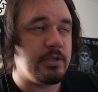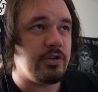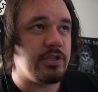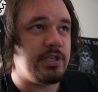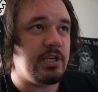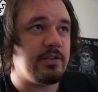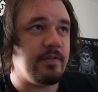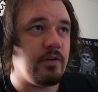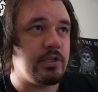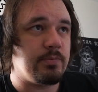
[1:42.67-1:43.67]
you can see, it's
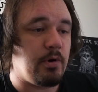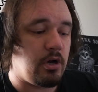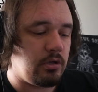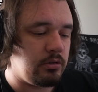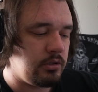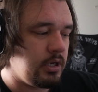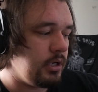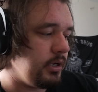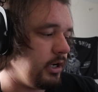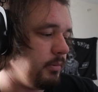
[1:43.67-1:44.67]
very small.
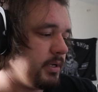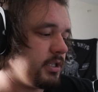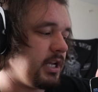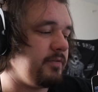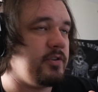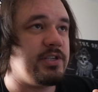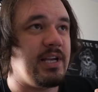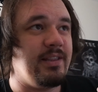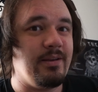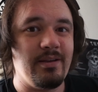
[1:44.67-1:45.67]
As a lot of you
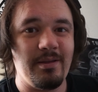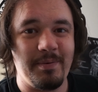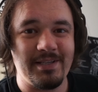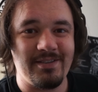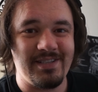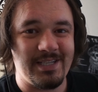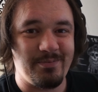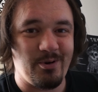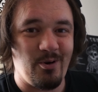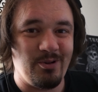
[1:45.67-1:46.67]
said, the Pixel 6
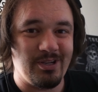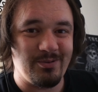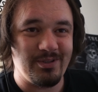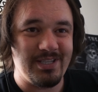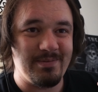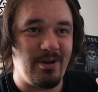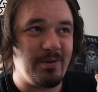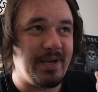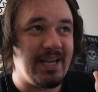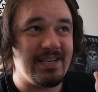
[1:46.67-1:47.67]
Pro looked really small in
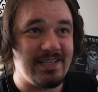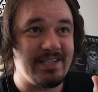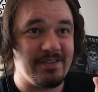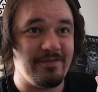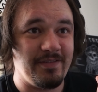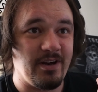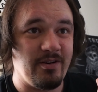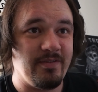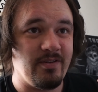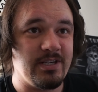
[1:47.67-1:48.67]
my hands. This is very,
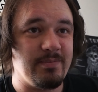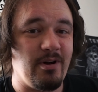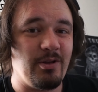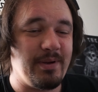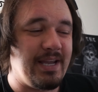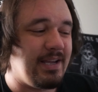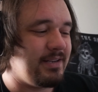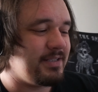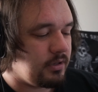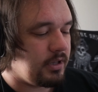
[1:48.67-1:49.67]
very small in my
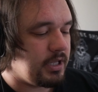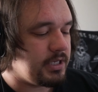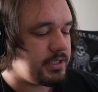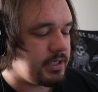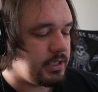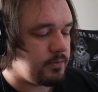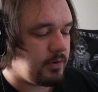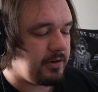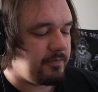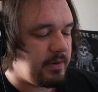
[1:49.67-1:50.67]
hands. This is one
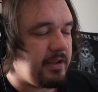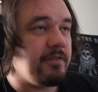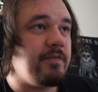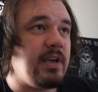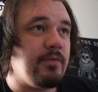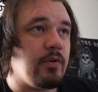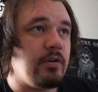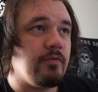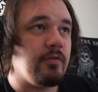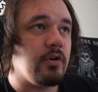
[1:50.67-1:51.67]
of my favorite
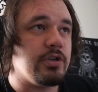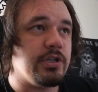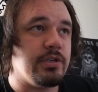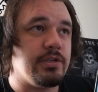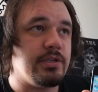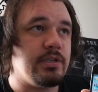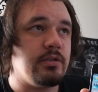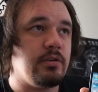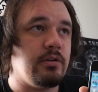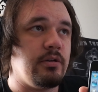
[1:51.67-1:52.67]
versions
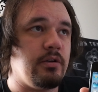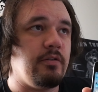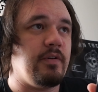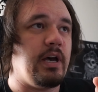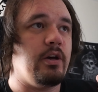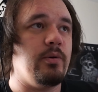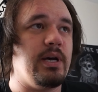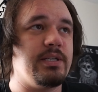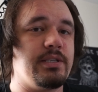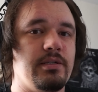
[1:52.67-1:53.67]
of
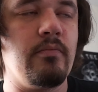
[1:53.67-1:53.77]
iOS.